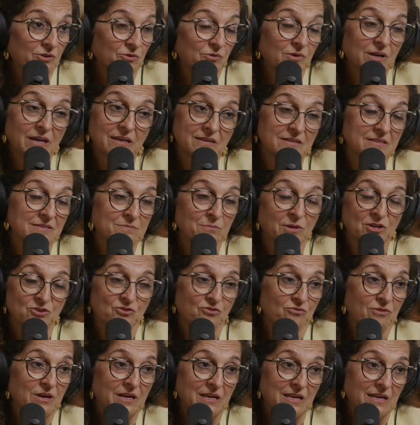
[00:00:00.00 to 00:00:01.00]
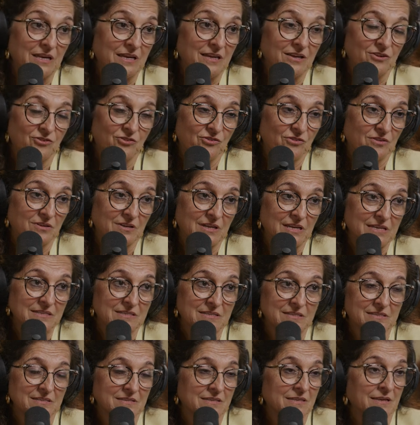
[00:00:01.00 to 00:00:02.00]
you get as much radiation
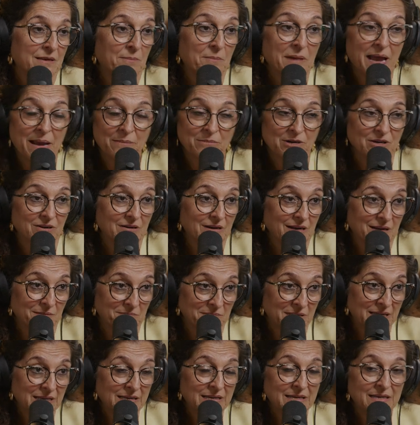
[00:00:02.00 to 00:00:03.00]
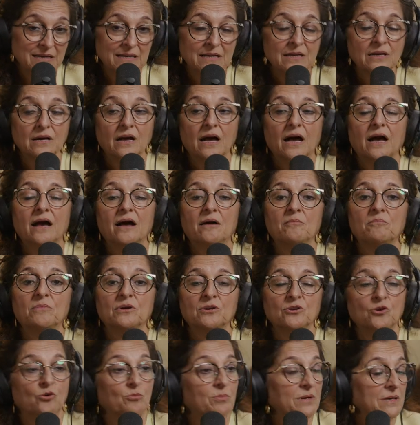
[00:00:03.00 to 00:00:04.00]
as is in a mammogram, mm-hmm. um,
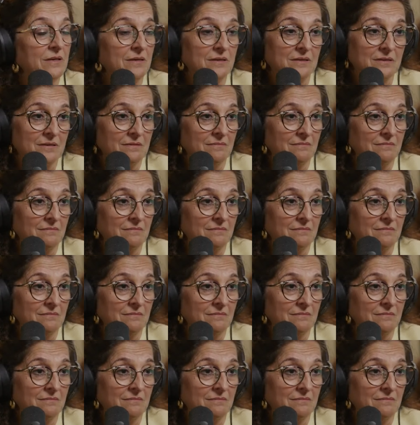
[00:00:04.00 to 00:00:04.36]
but nobody.